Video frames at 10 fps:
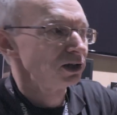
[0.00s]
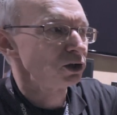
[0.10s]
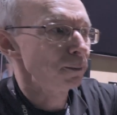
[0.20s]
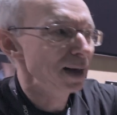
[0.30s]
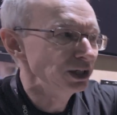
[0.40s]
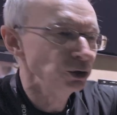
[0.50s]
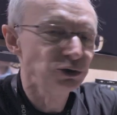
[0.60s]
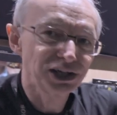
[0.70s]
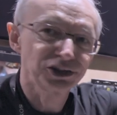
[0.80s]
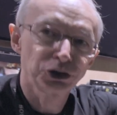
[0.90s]
The menu
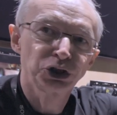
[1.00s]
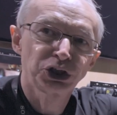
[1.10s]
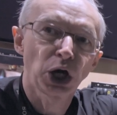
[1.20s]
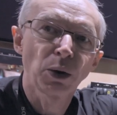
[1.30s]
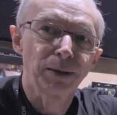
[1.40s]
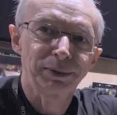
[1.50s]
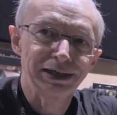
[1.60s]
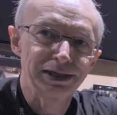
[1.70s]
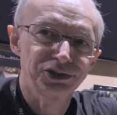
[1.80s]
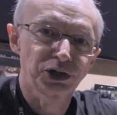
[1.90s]
doesn't show up here,